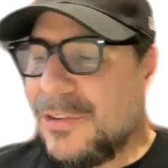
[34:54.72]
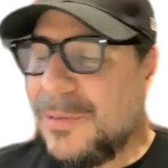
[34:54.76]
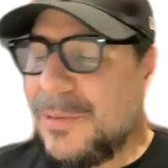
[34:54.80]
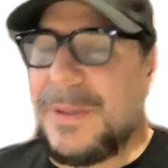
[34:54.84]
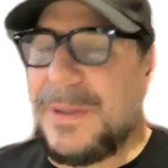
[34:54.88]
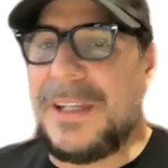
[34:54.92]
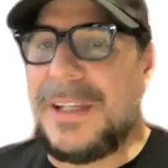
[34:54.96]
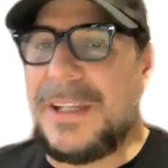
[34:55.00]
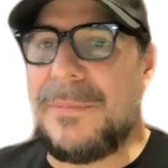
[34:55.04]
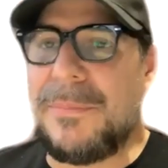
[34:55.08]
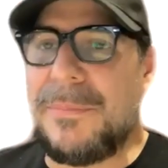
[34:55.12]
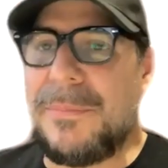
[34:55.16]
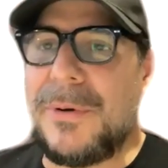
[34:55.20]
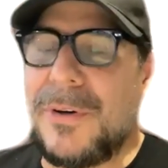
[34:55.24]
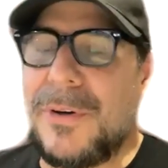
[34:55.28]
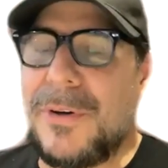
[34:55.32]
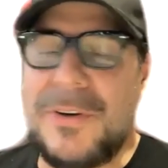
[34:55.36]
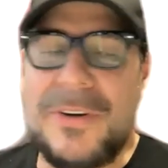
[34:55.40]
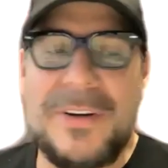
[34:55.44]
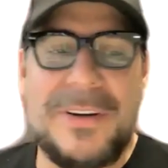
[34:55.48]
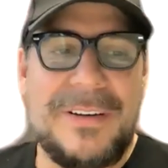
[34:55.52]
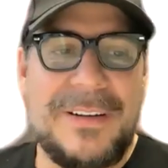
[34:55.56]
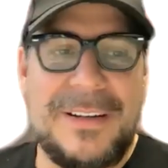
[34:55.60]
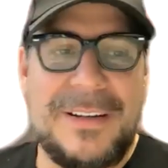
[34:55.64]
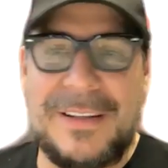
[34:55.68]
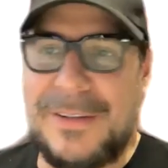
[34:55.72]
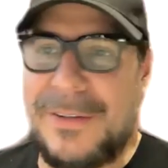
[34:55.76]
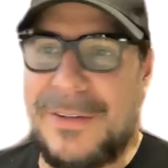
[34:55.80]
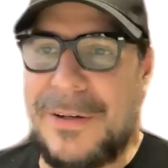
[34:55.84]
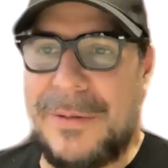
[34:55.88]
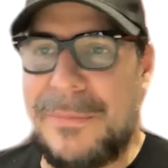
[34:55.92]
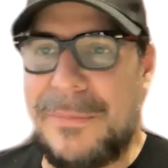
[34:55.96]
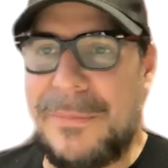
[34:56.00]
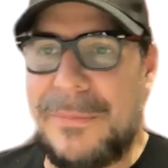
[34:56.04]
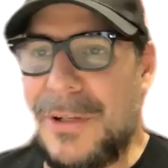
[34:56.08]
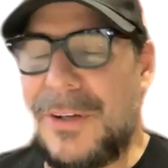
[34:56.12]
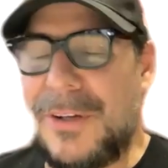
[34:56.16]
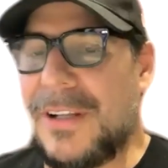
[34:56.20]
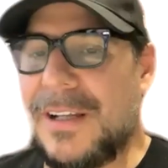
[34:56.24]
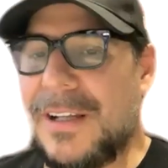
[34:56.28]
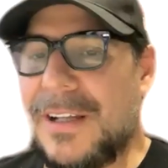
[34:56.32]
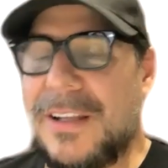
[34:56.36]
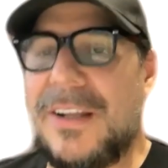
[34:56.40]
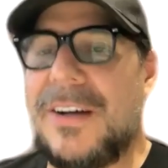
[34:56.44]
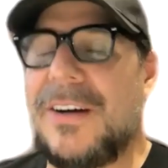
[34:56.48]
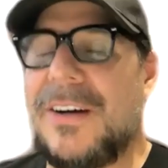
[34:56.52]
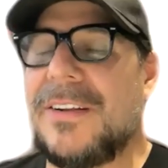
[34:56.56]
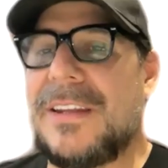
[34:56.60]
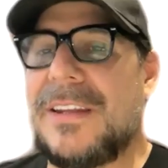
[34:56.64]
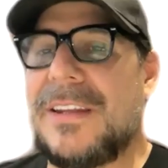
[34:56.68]
to be in the board, and I'm learning a
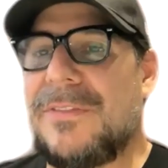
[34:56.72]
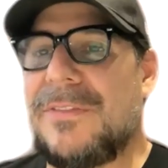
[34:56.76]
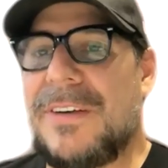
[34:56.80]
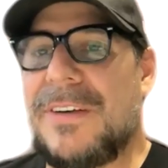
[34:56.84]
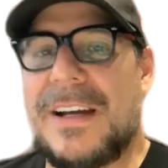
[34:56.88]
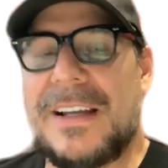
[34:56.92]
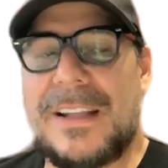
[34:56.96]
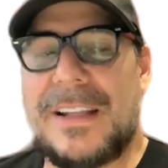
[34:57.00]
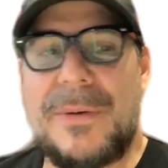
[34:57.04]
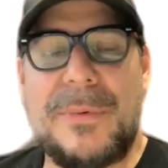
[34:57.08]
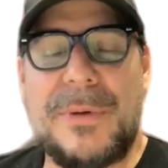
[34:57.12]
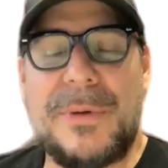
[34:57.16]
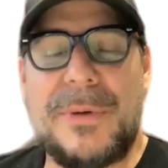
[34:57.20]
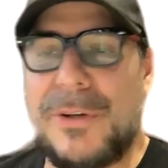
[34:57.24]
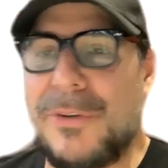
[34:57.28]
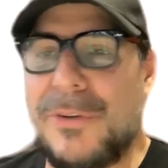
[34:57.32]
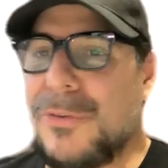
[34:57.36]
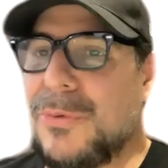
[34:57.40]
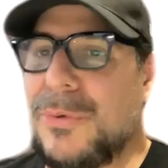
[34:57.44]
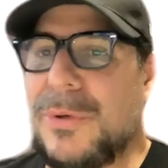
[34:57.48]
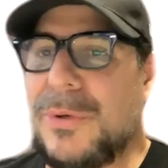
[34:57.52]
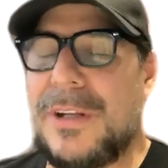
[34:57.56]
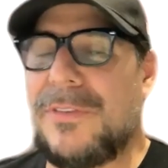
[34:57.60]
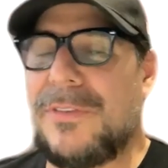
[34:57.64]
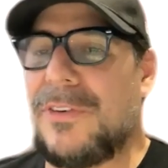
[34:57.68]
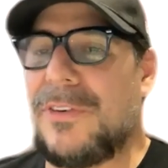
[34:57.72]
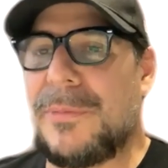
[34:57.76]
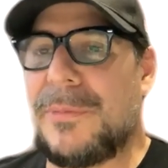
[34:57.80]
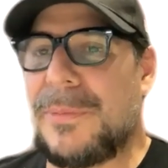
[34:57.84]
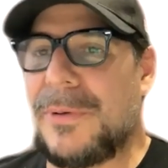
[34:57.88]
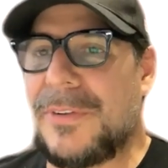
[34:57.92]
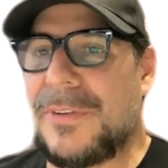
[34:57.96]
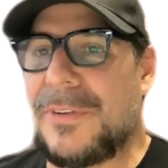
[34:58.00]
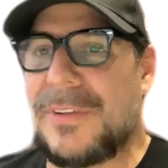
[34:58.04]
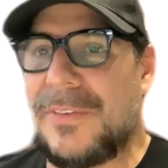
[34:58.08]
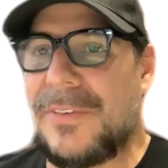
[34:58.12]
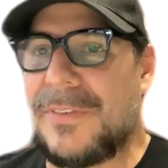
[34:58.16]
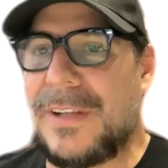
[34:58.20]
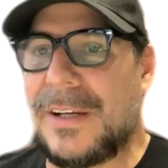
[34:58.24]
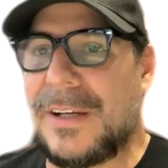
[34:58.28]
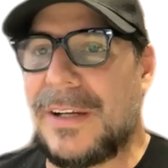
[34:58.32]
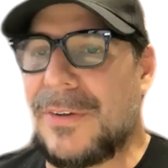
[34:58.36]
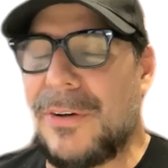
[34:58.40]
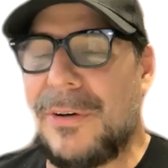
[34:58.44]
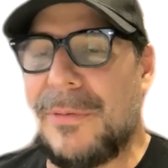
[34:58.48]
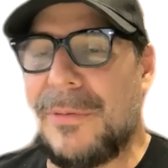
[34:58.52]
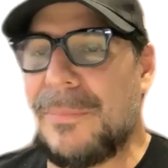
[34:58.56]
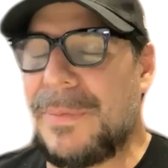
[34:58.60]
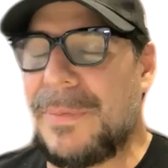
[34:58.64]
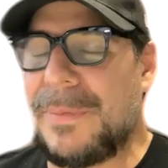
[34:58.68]
lot. The fact that we own 24% of that
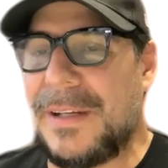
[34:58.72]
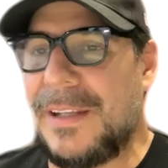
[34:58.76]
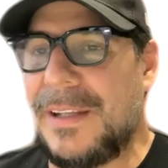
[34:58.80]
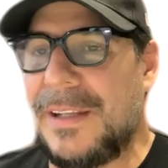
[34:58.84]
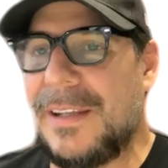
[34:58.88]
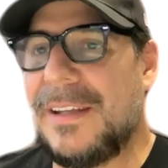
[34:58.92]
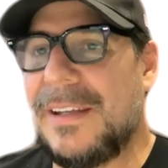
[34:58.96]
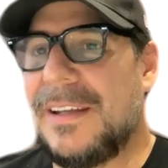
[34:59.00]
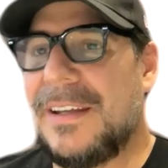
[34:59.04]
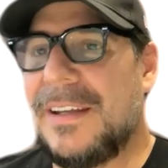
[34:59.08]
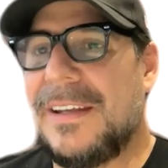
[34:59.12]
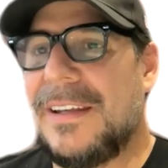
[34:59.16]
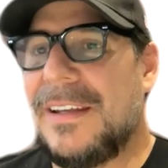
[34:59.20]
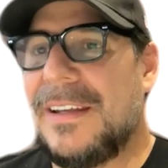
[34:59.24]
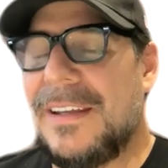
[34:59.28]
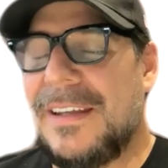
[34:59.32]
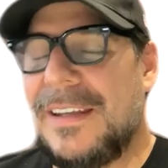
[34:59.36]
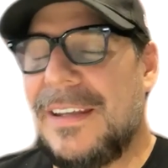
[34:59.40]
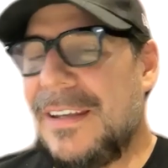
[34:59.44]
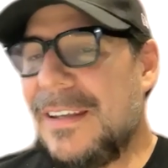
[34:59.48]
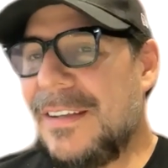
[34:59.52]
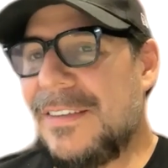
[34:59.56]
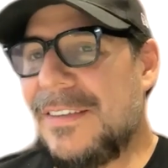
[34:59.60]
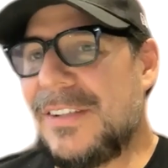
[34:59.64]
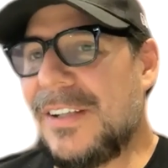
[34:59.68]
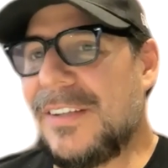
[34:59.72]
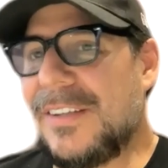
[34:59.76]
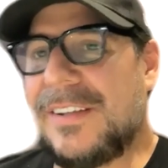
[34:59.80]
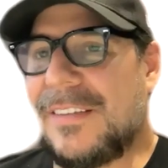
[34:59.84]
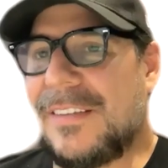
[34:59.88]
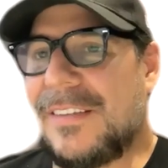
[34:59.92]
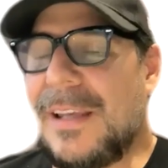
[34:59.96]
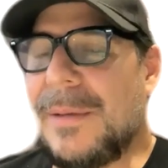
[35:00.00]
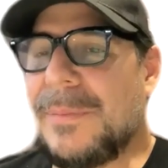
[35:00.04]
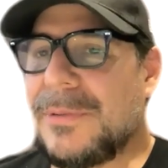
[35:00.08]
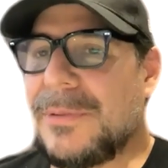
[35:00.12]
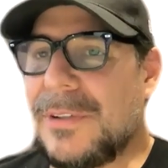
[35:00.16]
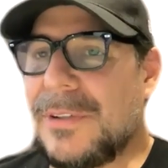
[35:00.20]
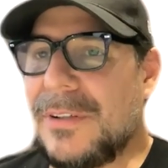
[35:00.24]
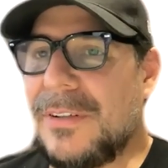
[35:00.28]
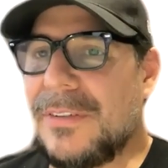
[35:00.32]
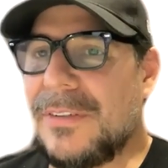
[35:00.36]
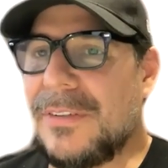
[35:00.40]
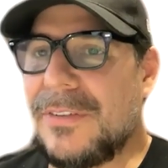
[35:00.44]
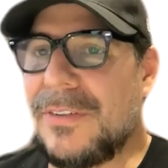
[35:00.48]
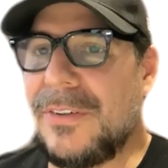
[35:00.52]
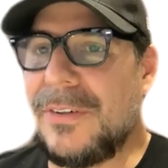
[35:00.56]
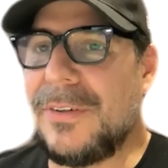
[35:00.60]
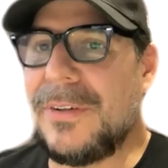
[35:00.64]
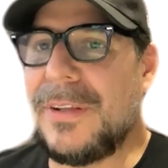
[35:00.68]
company is just exceptional.
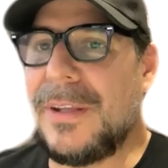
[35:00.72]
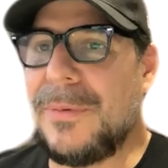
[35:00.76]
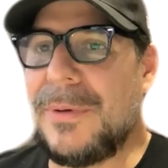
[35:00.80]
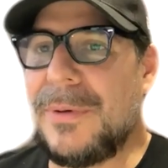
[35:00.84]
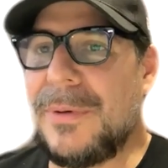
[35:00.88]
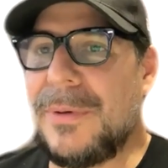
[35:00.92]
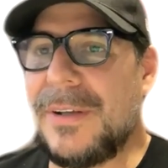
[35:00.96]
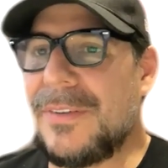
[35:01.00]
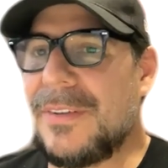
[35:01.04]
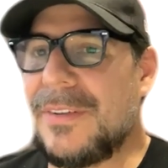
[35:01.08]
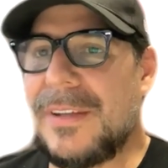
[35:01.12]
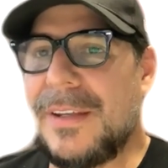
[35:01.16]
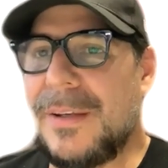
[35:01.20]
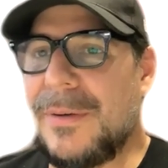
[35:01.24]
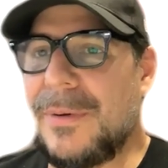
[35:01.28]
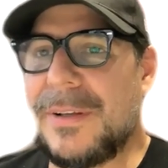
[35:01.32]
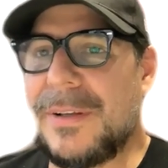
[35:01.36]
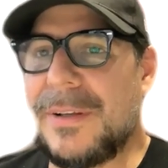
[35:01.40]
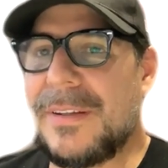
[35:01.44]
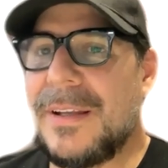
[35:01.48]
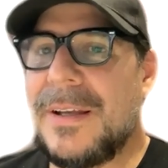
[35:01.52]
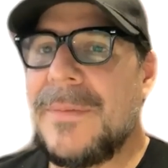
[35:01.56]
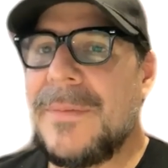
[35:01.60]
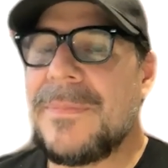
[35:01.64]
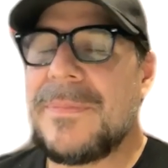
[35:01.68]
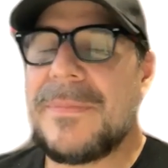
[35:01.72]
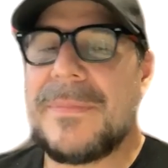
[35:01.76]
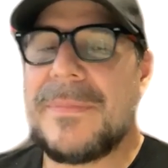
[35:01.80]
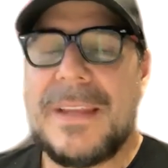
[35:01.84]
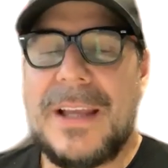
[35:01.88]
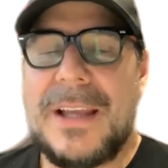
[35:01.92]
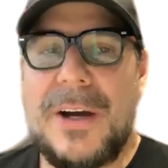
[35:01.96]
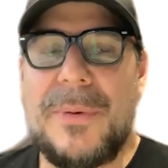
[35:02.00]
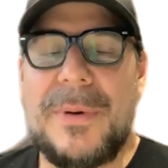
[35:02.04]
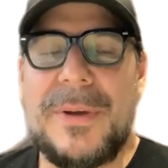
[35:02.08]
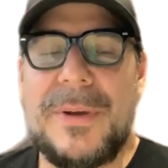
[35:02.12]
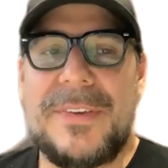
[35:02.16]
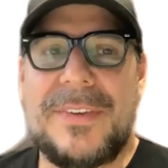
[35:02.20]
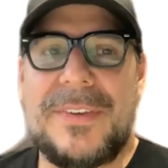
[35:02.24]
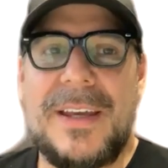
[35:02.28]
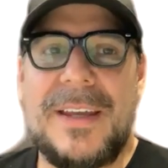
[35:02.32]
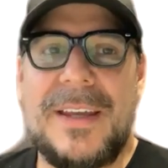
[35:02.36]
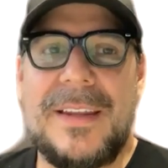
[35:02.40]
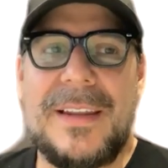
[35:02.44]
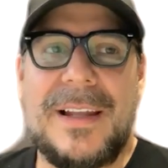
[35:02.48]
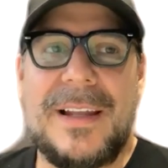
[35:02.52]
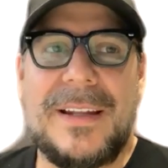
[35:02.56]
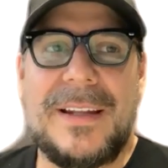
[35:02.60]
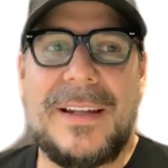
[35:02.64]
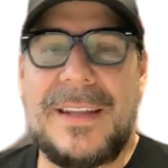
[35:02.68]
So it was. I always say
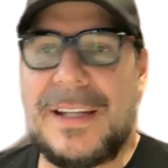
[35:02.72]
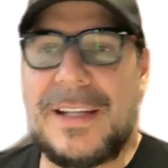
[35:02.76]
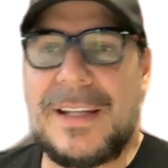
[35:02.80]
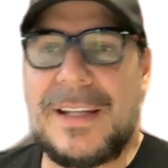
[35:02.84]
that the